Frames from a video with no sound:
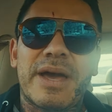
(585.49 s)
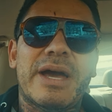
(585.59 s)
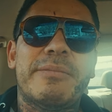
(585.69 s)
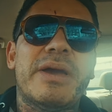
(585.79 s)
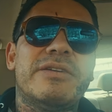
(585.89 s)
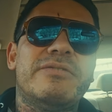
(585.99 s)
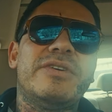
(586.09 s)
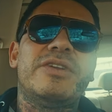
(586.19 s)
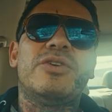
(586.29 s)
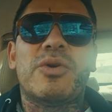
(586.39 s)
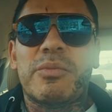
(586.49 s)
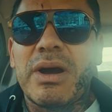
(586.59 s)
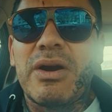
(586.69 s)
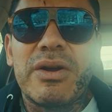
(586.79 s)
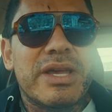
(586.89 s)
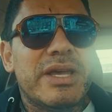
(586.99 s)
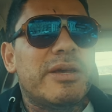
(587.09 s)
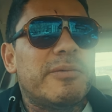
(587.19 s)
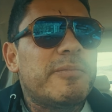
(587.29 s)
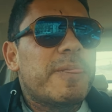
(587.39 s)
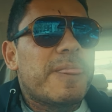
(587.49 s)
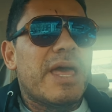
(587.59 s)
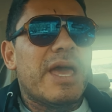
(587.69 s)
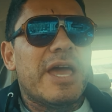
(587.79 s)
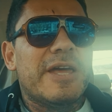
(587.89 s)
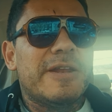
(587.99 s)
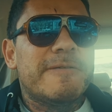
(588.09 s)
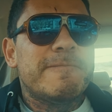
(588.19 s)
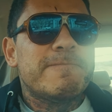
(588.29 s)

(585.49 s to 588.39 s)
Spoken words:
I made a video about him, and